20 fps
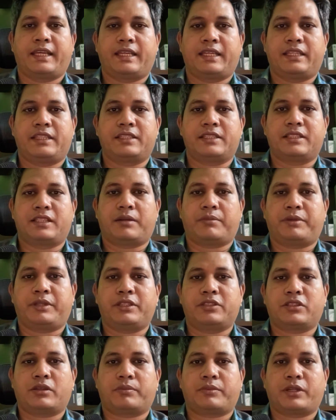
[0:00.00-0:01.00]
Is the
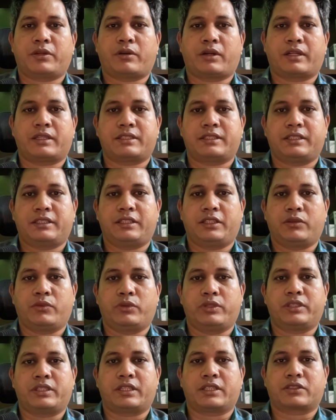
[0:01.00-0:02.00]
free software Audacity,
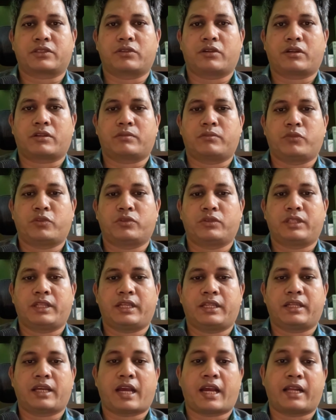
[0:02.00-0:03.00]
which has got more
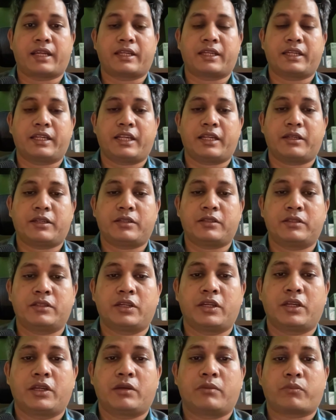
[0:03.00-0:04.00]
than
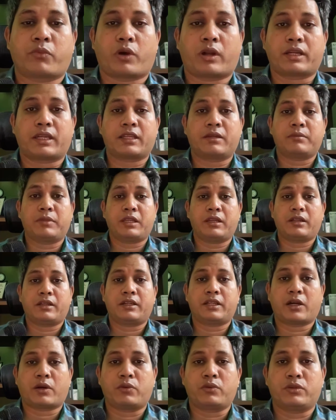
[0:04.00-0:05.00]
114
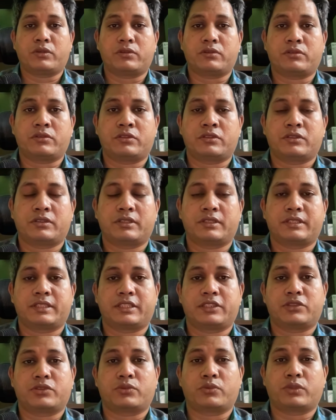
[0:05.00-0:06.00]
million downloads
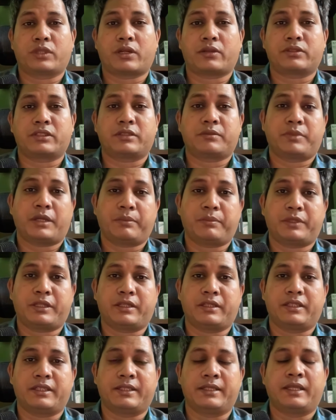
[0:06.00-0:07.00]
since
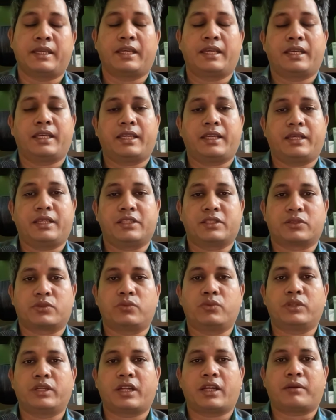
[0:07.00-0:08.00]
2015, is
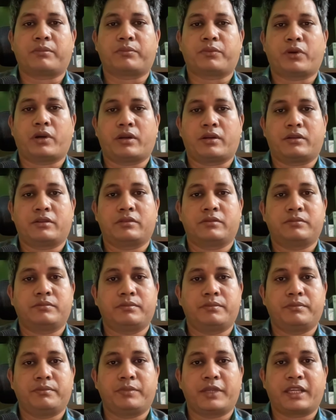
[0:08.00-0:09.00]
good enough for
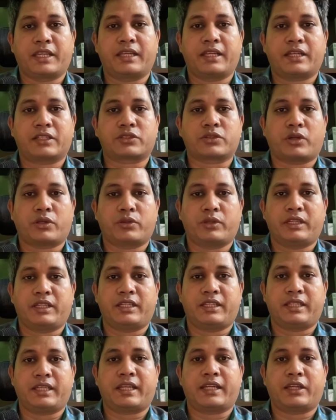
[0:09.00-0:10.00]
beginners audio
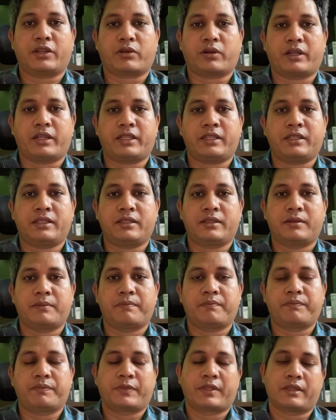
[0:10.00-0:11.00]
editing and recording?
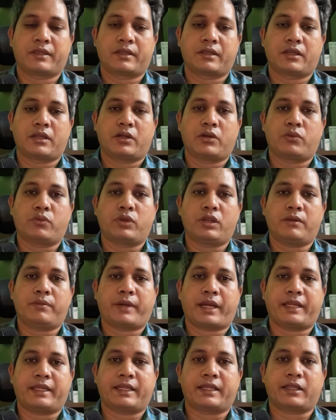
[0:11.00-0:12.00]
We'll
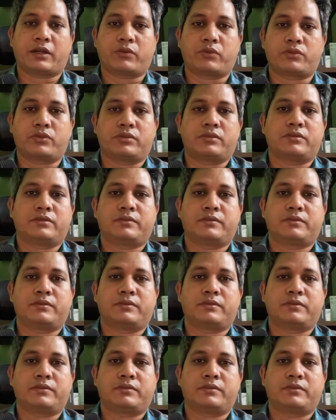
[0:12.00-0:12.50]
find that out.